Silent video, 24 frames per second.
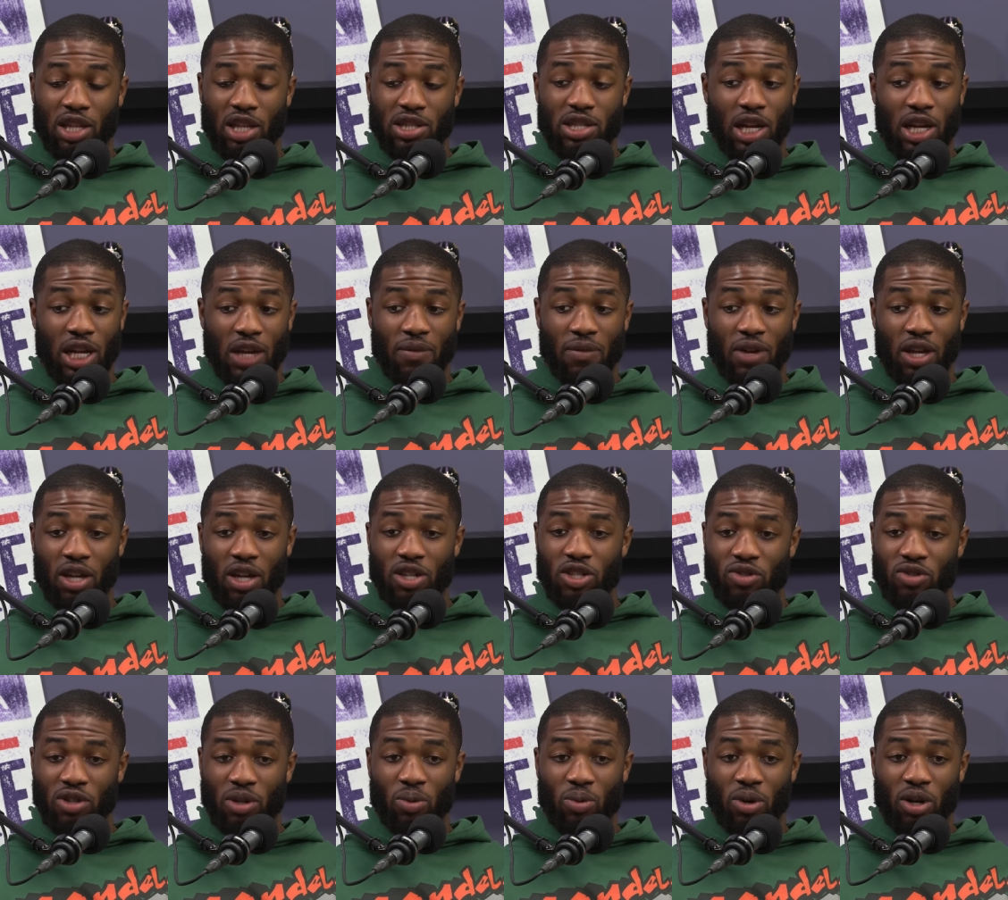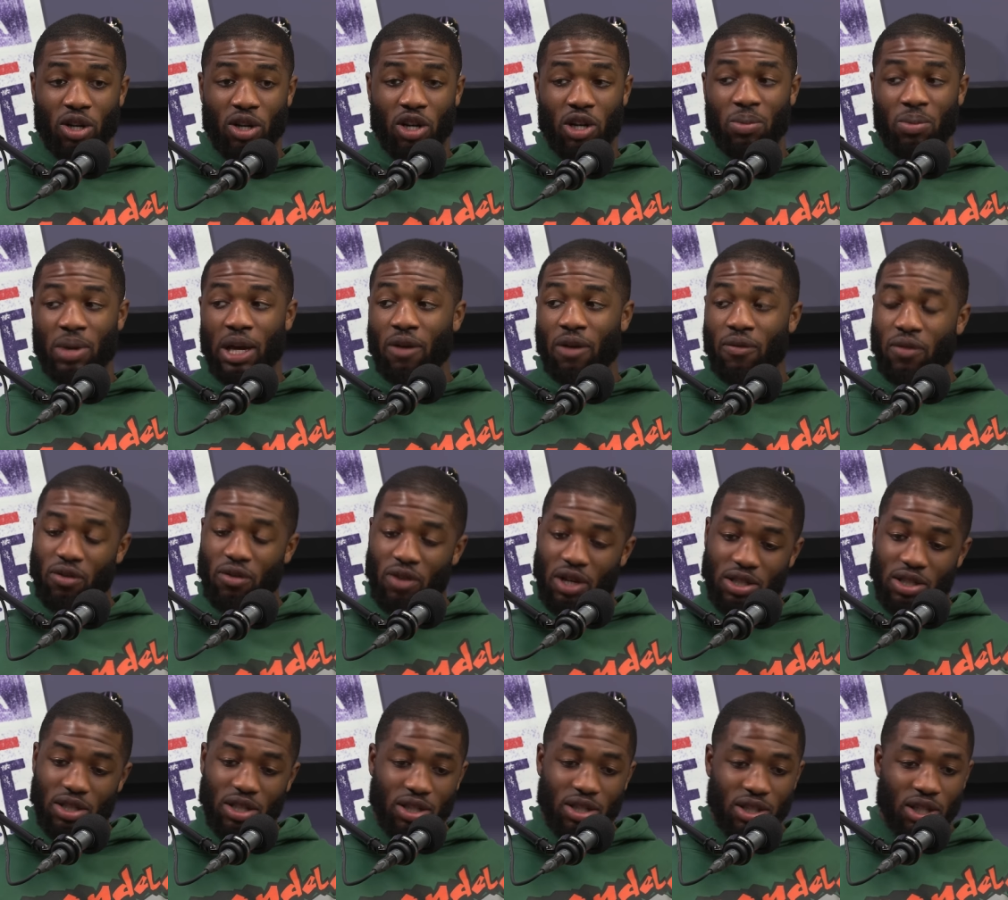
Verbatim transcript: It's not even an injury where you're going to be out for the rest of the